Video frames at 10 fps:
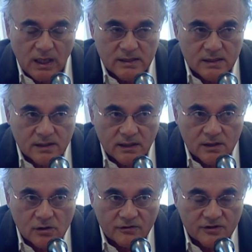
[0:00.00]
as a
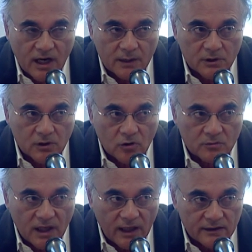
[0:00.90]
series of tribal
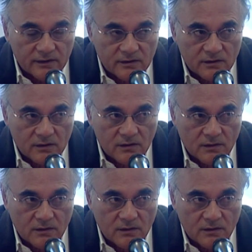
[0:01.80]
homelands,